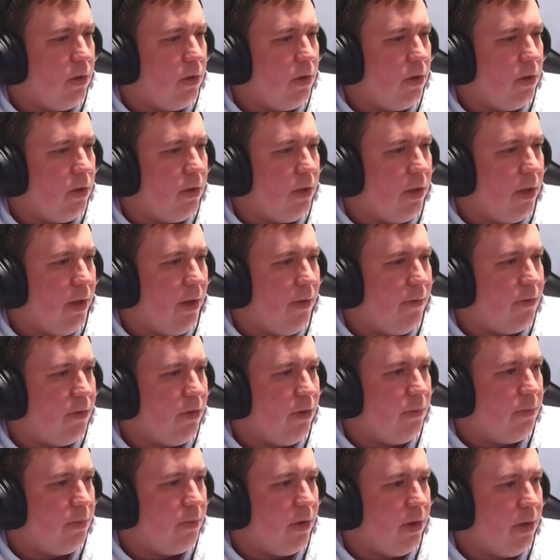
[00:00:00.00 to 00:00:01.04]
They have got
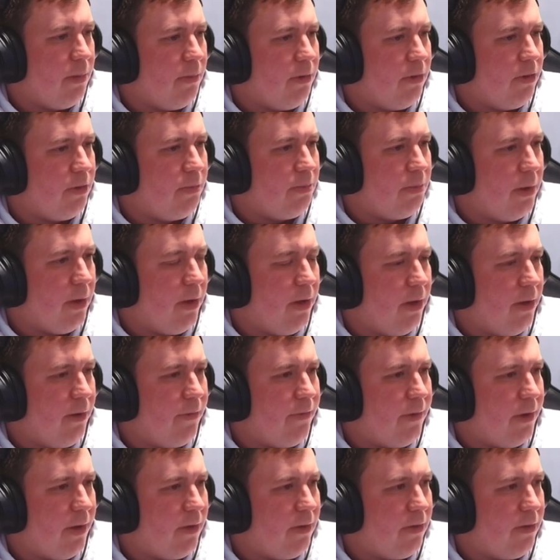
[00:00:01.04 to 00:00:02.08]
pretty much
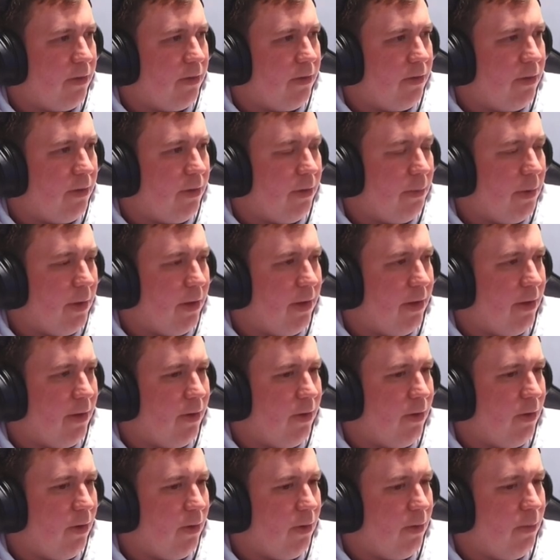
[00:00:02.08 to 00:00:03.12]
perfect, I mean, they're
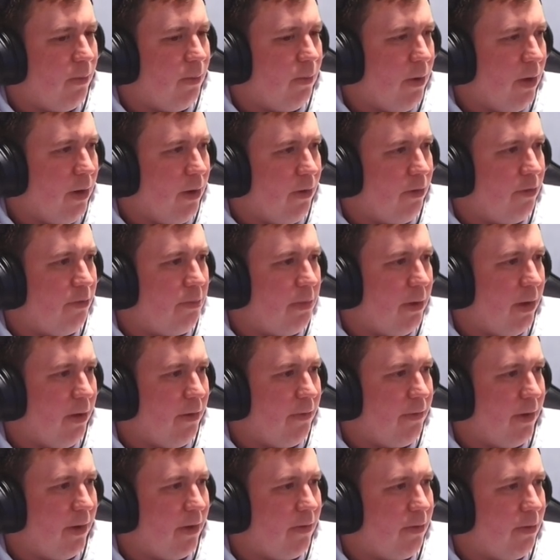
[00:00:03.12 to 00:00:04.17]
one-off
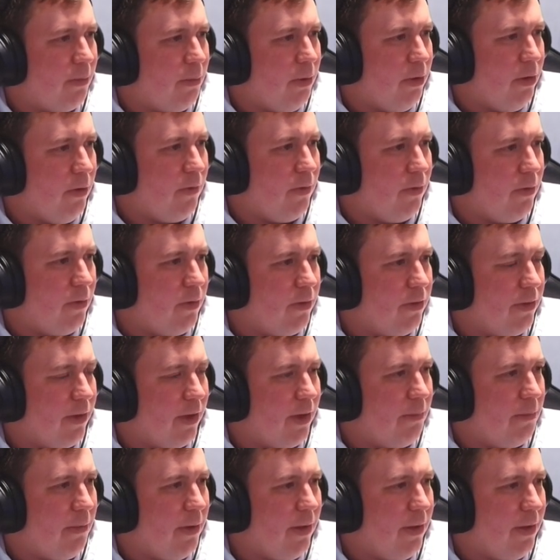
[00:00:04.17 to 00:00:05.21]
perfect removal, because they can
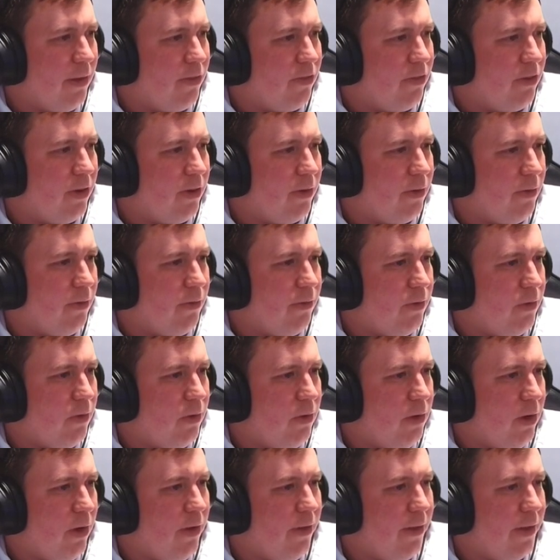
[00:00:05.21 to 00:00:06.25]
make that shadow a 4.
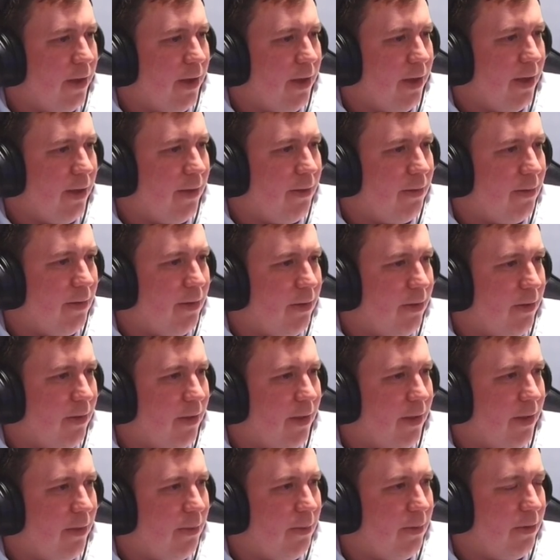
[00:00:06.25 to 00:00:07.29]
Oh, they can do the
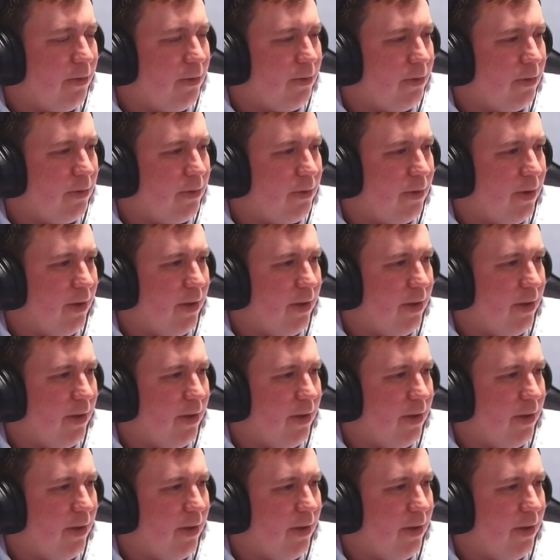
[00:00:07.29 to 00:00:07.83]
other ones for 3.